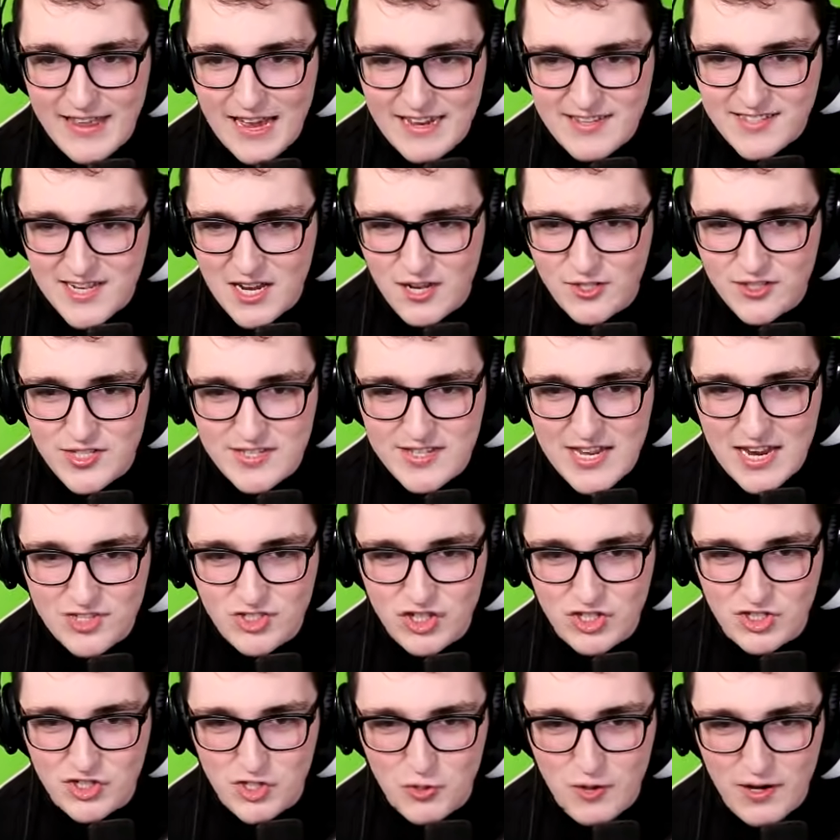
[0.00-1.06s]
That skeleton's
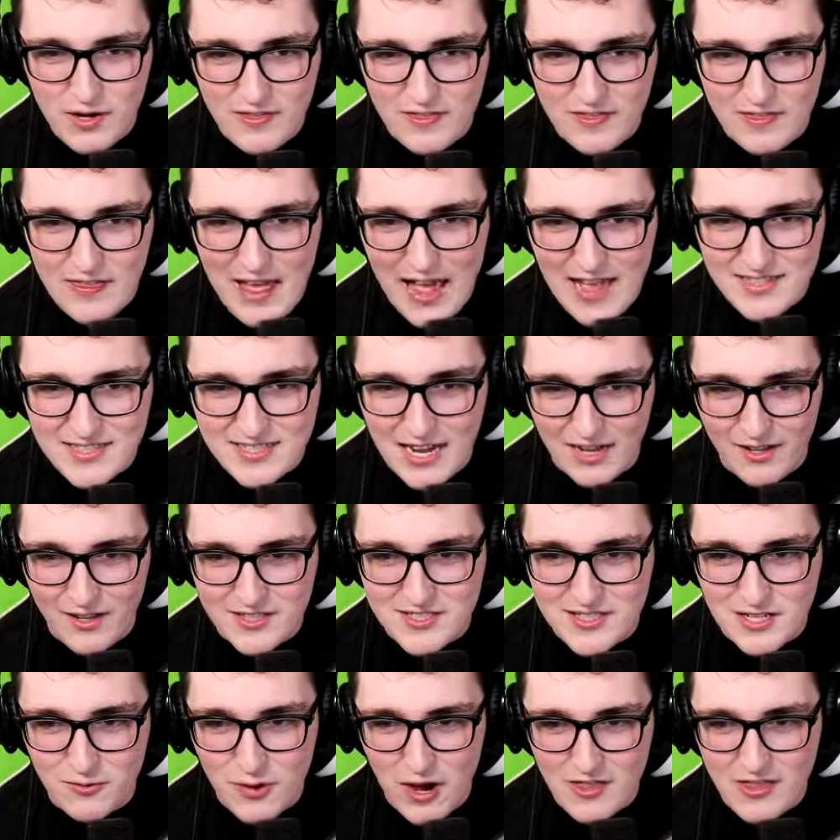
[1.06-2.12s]
actually shooting that
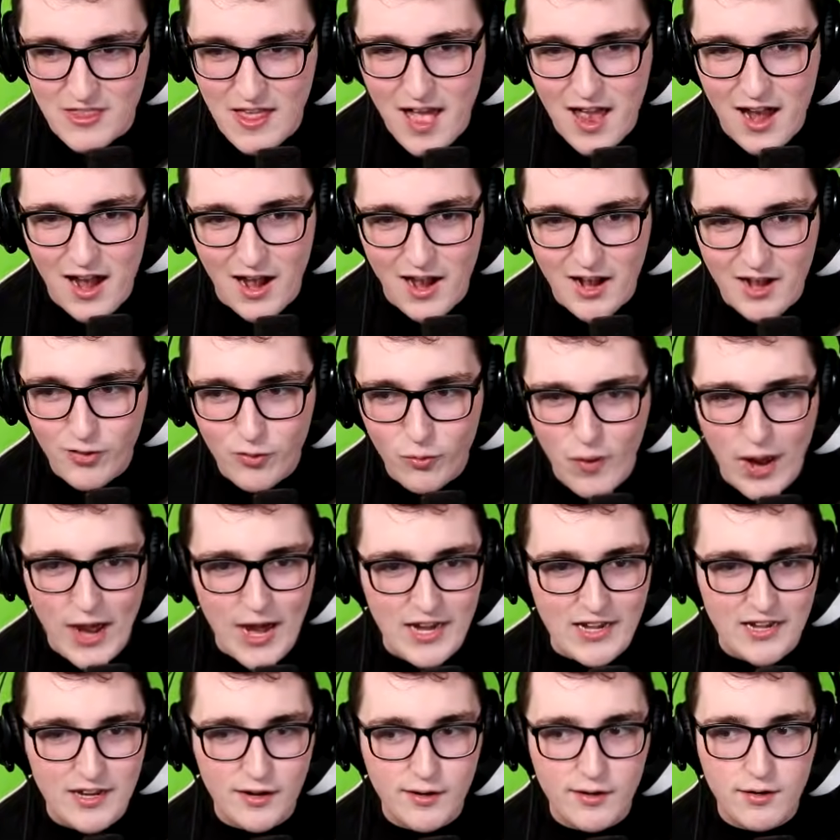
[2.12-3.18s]
skeleton right there.
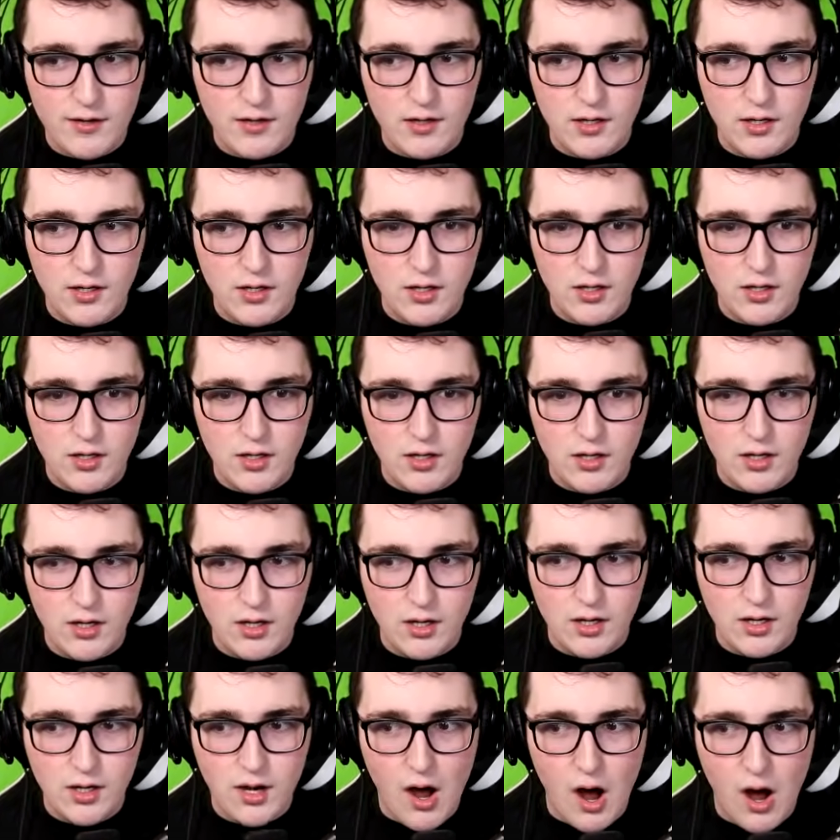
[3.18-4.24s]
Wait.
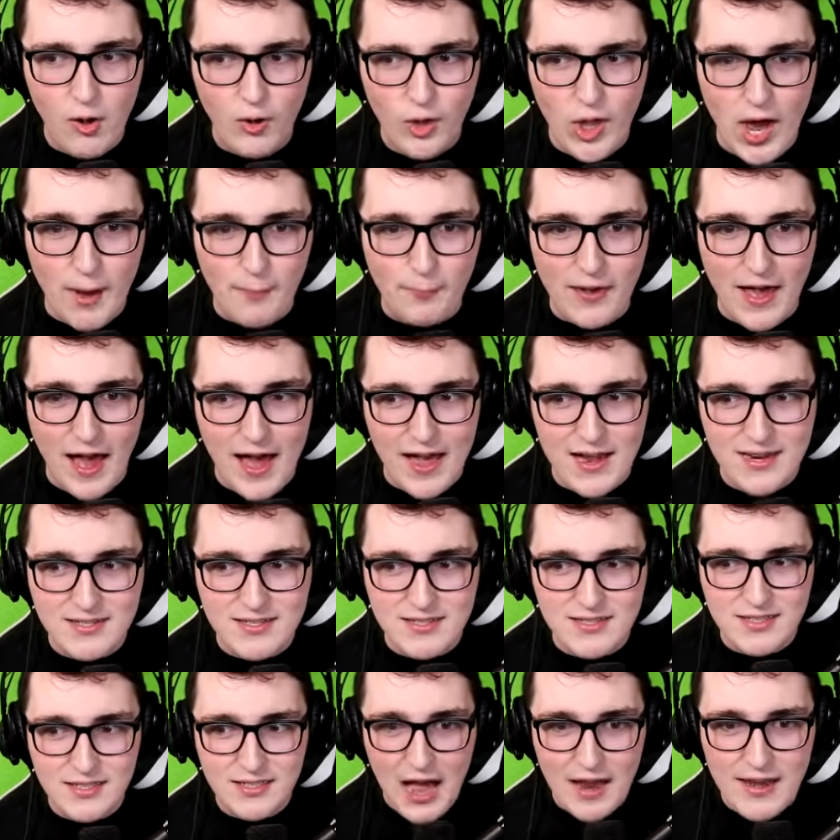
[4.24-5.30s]
Hold up,
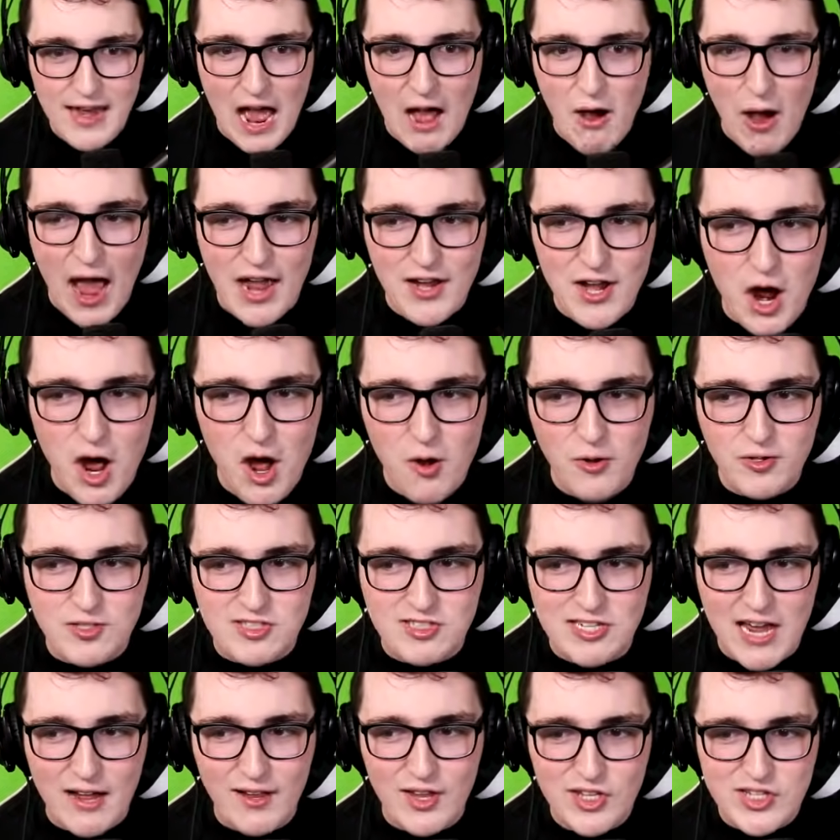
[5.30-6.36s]
guys. Now, I know
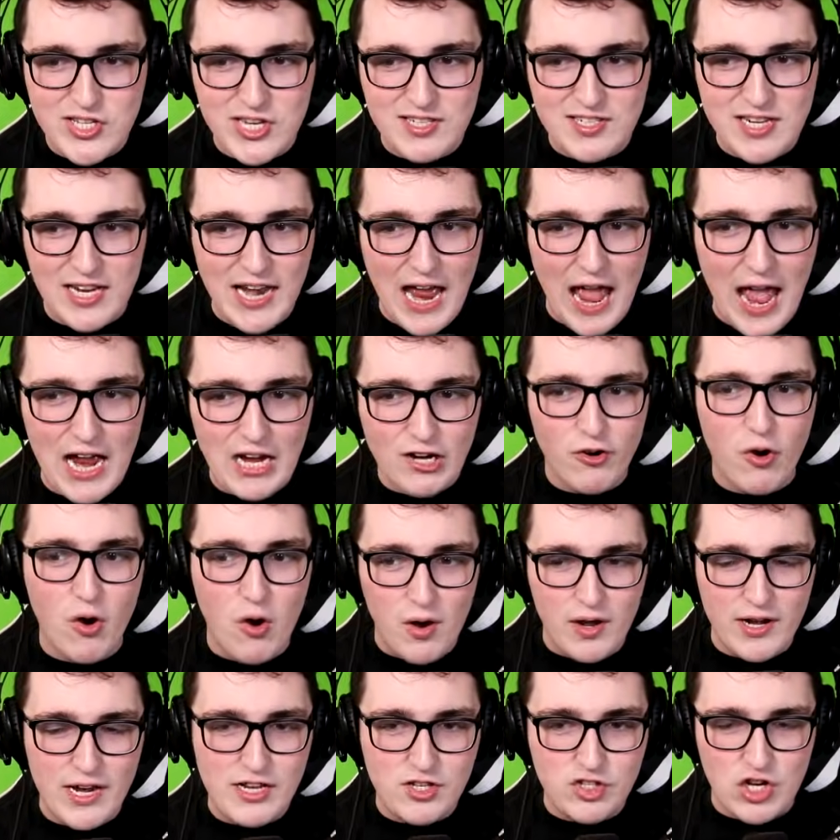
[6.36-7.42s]
skeletons can aggro
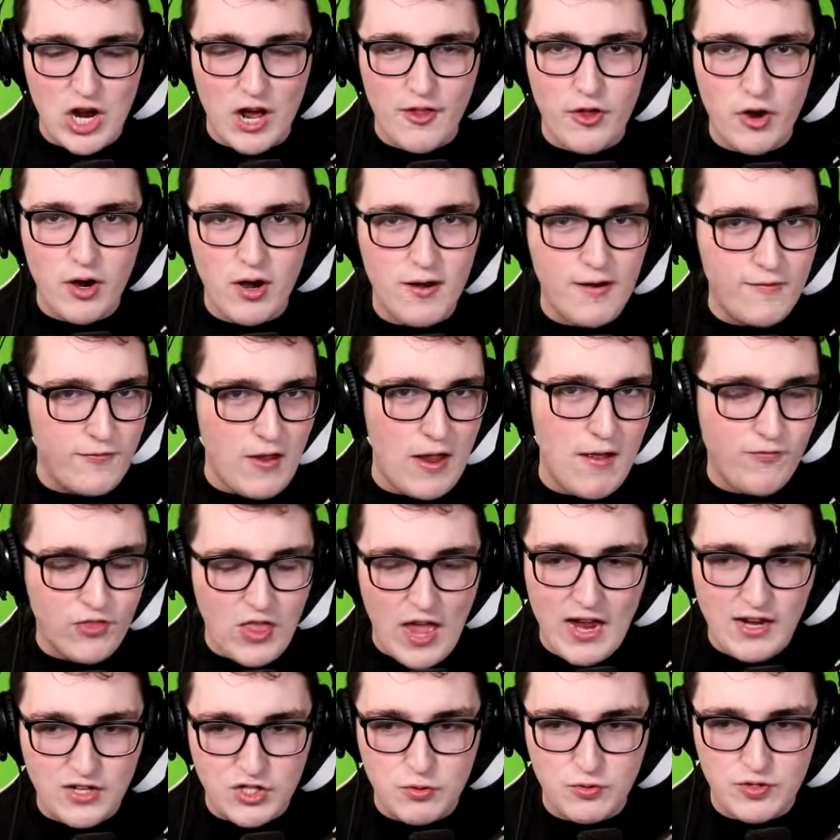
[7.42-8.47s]
on each other if, if
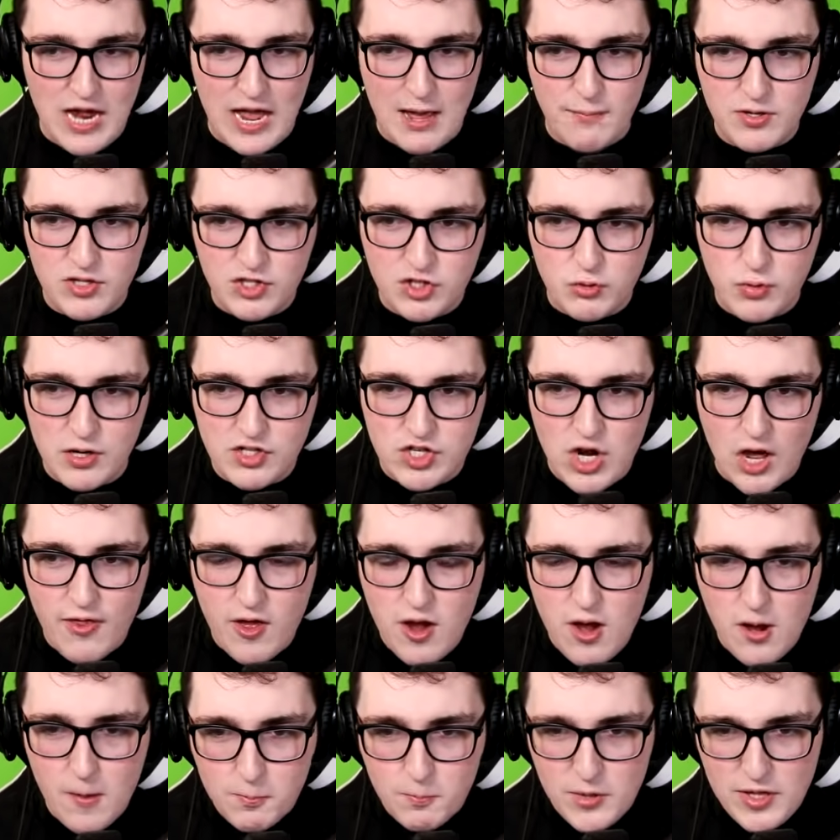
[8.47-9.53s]
they do damage to each
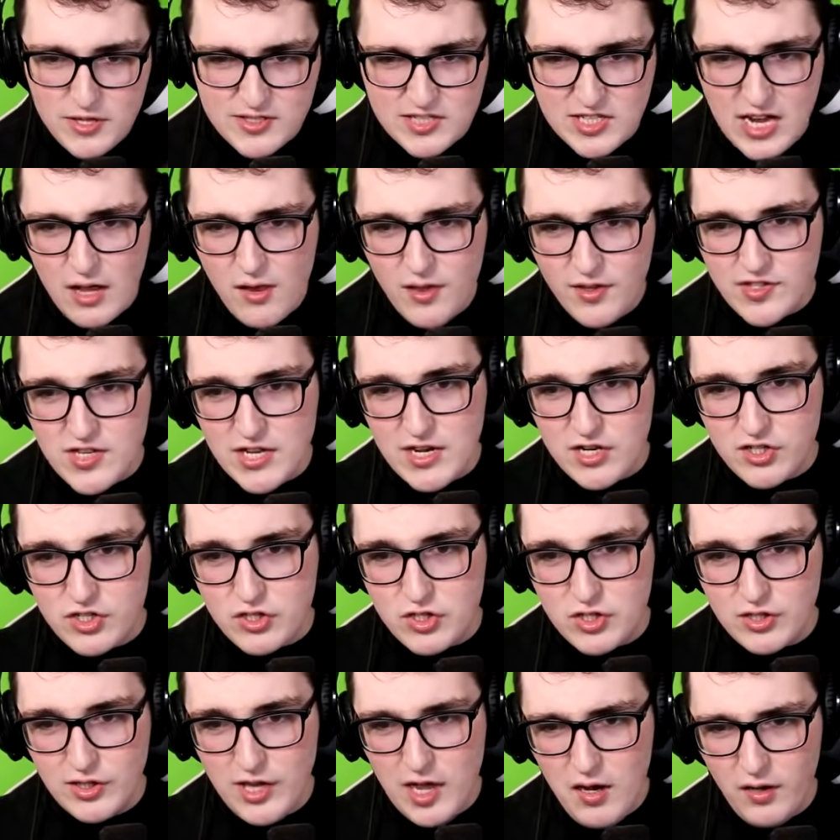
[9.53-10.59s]
other. This skeleton is
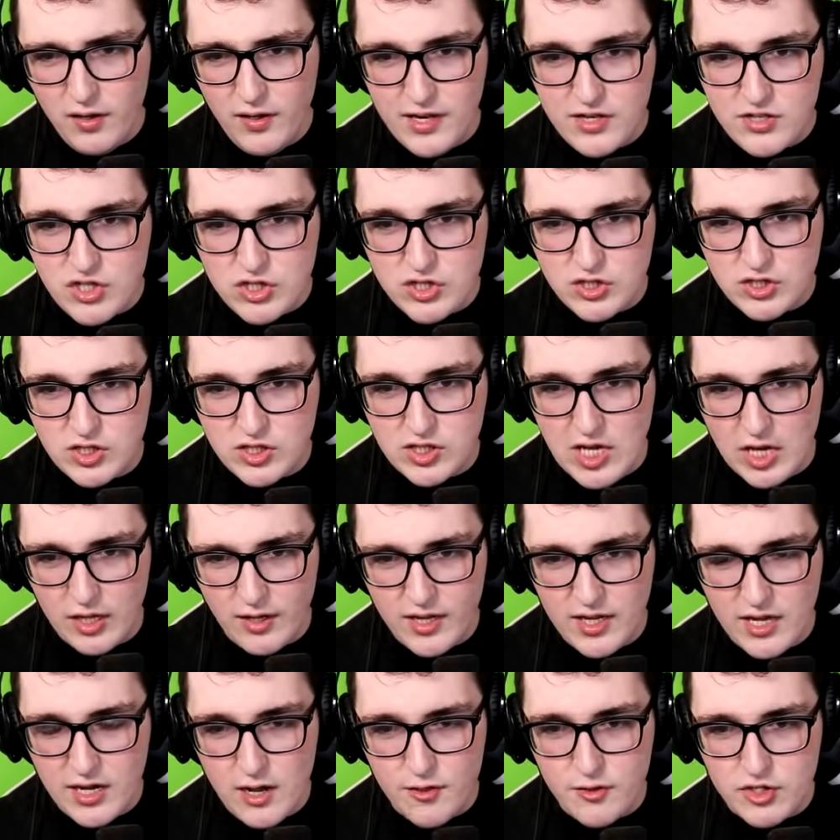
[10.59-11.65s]
literally just
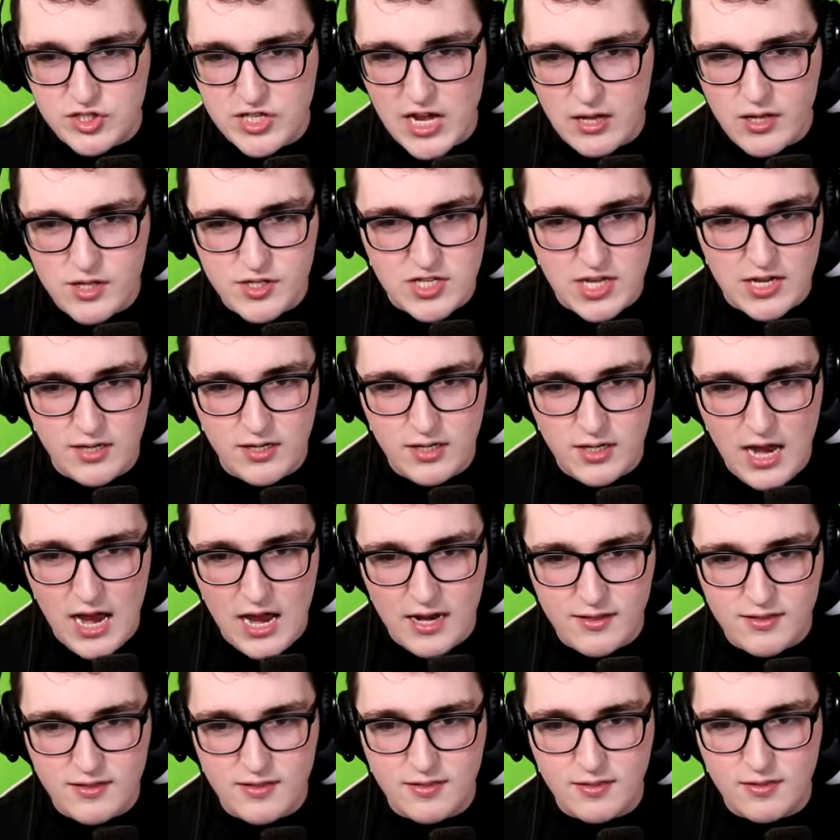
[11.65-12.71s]
killing another skeleton,
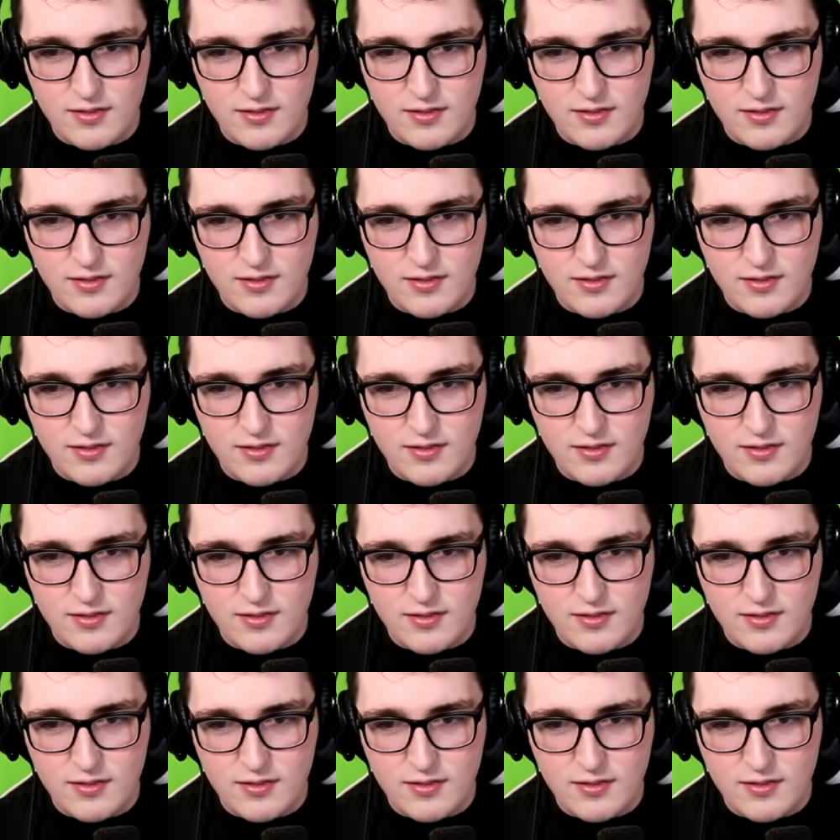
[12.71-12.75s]
and